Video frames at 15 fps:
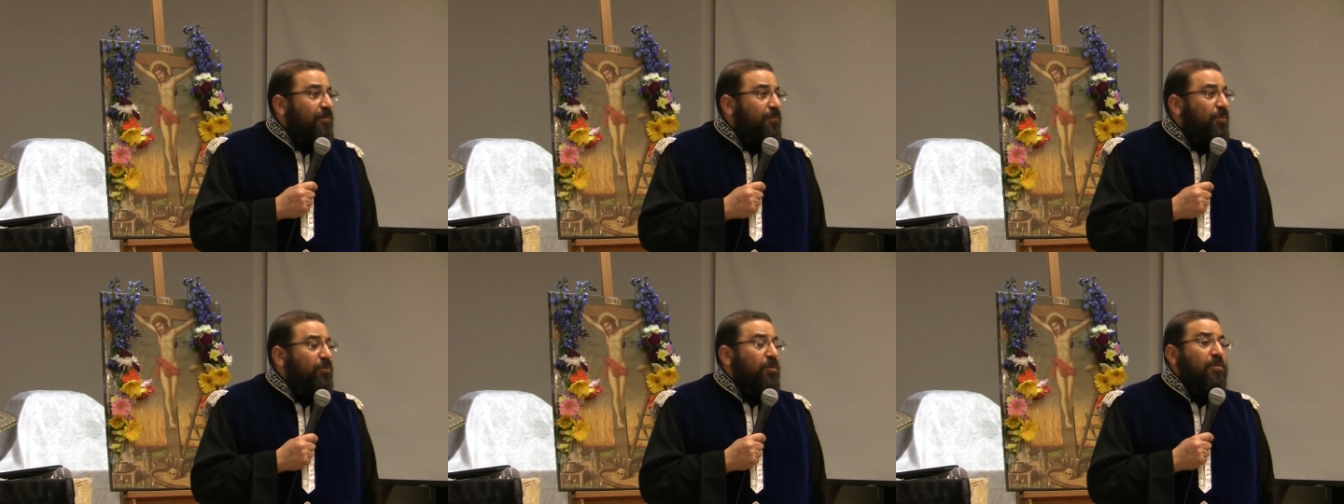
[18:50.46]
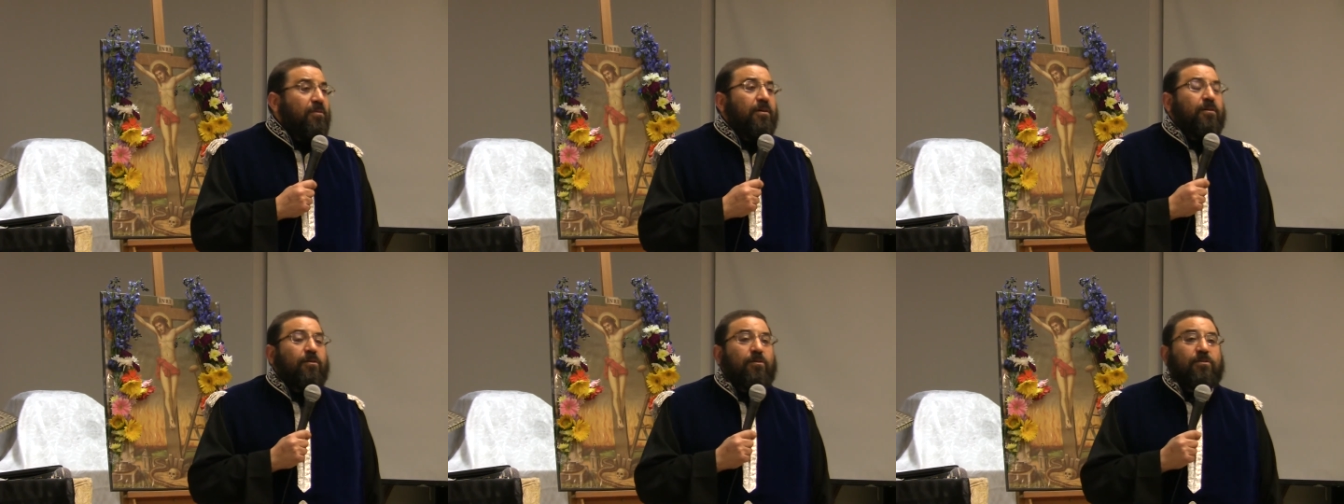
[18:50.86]
Put on
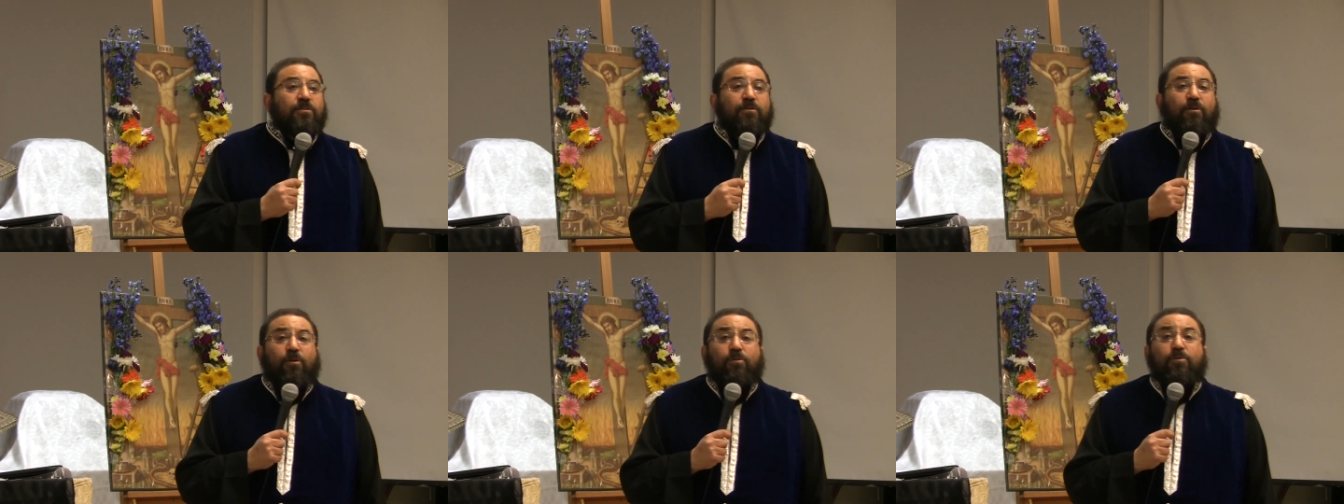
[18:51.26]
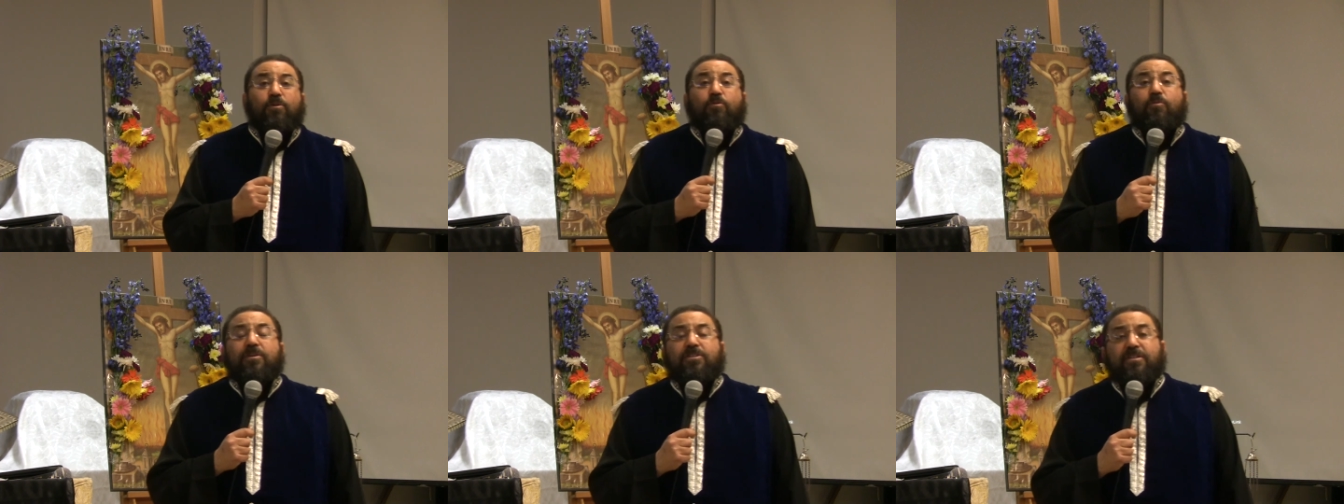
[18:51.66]
the cross all your
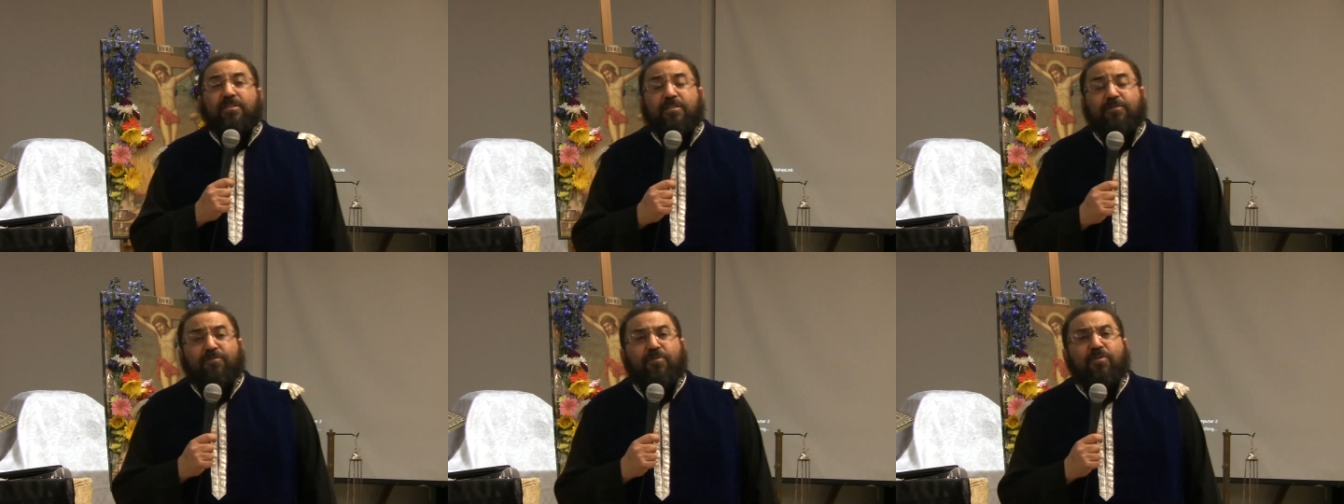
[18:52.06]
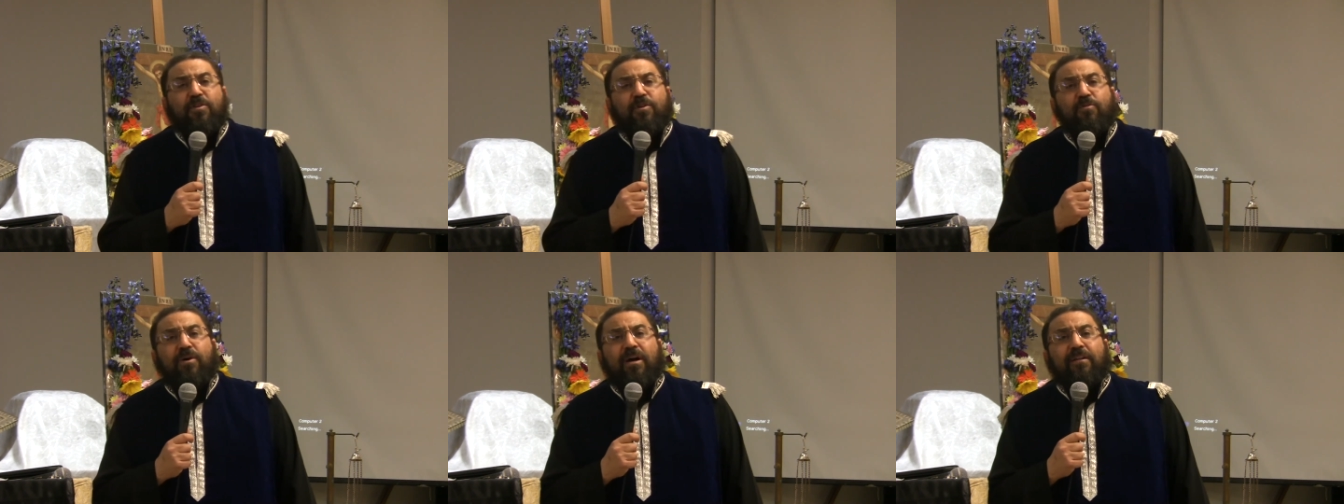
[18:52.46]
wishes for
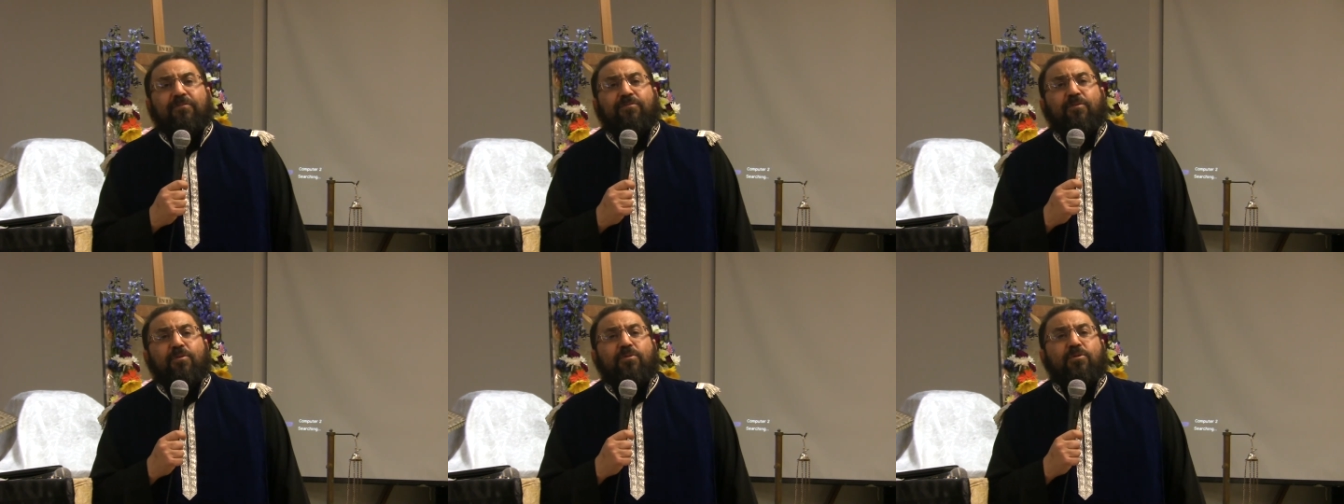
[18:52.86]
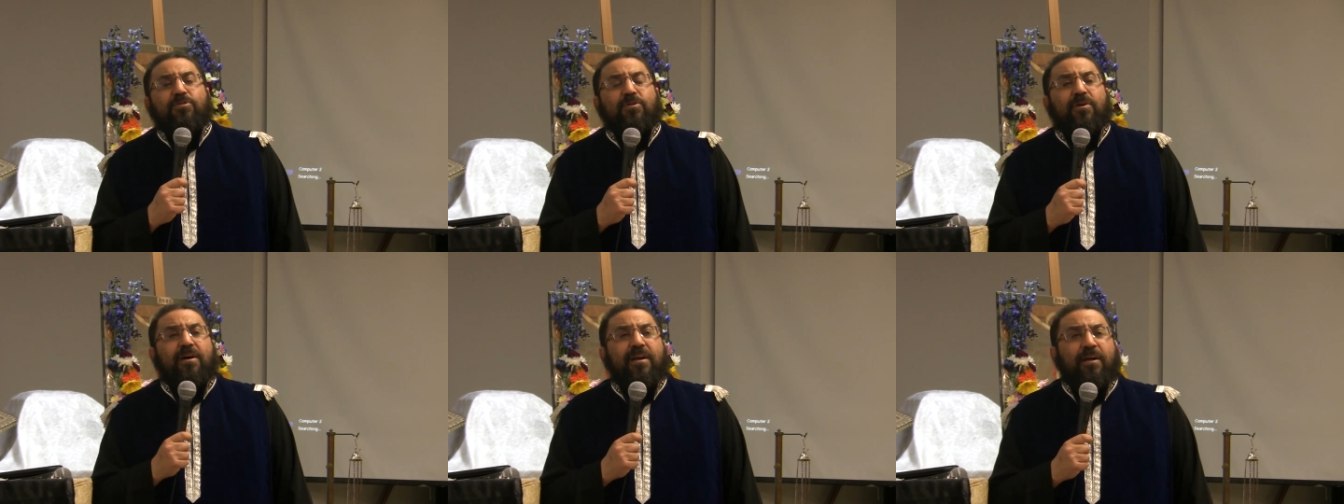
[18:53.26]
you and for those
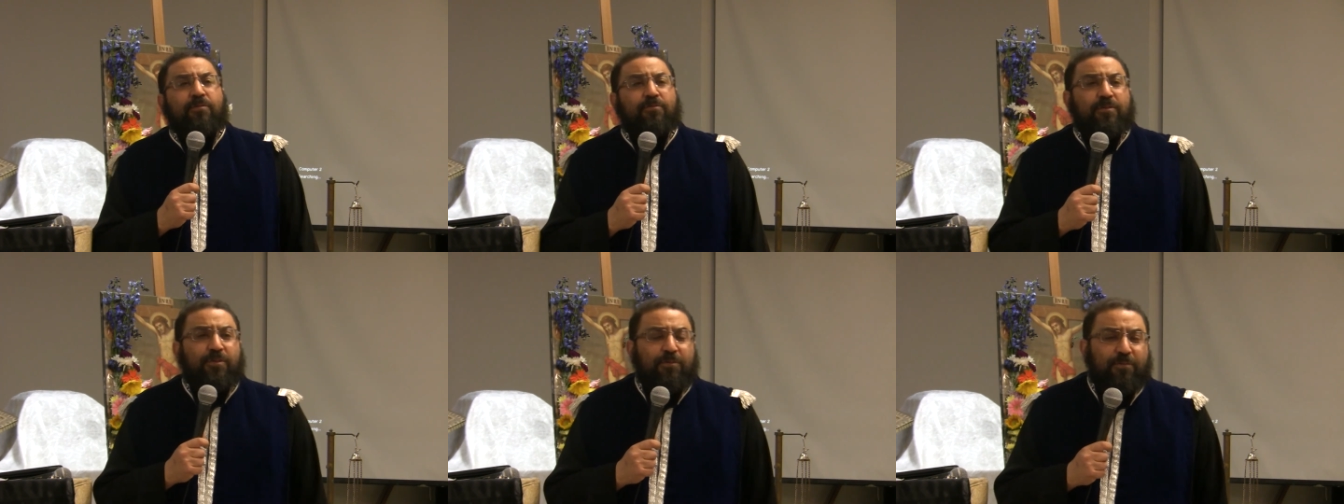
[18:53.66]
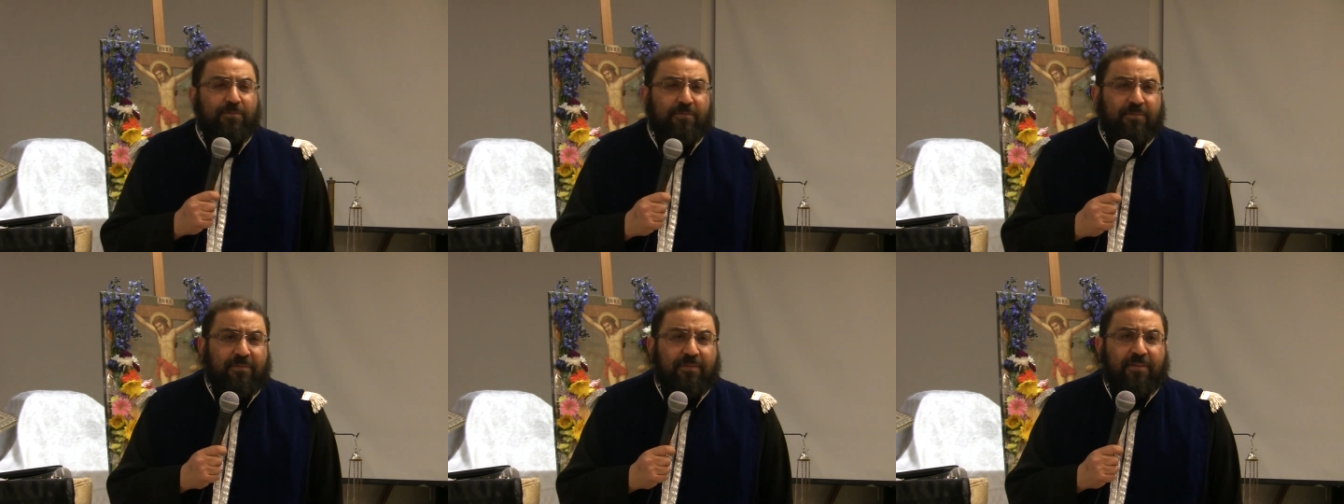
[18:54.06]
who are around you,
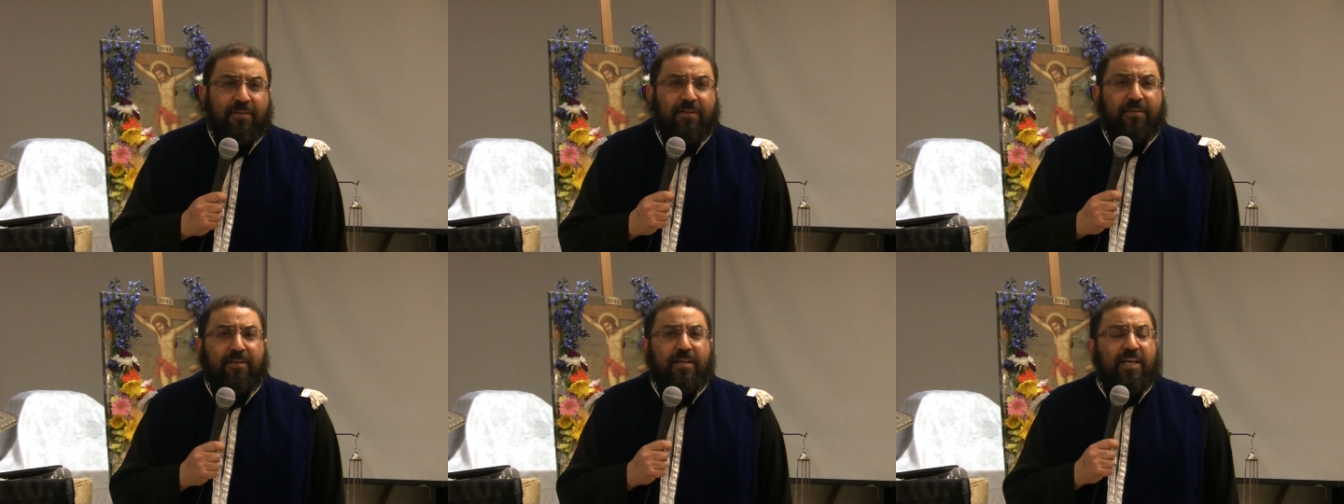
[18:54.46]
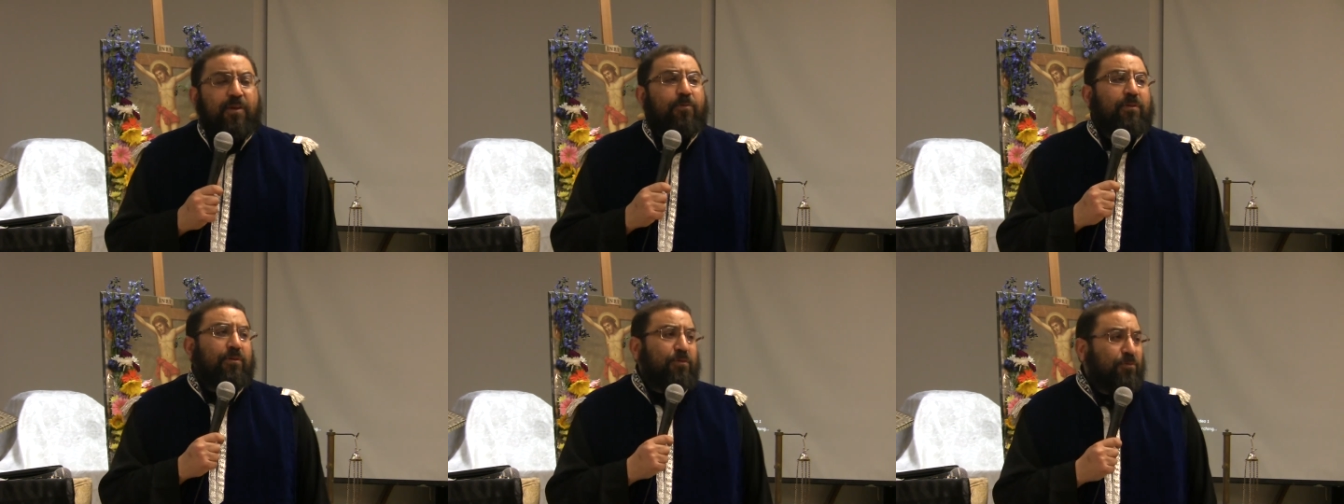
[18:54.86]
He
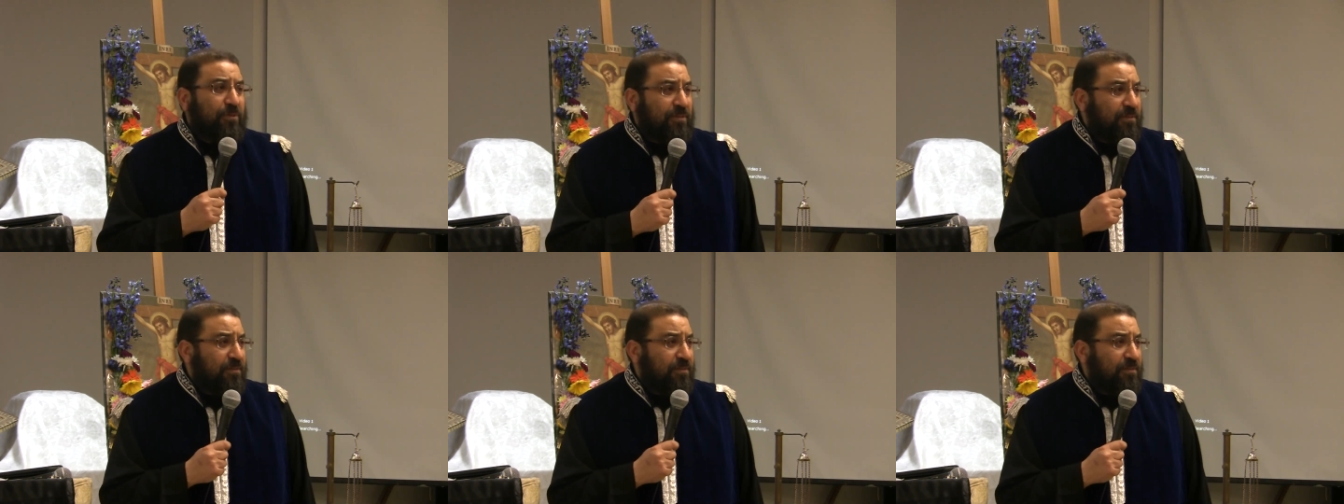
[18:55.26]
will do it.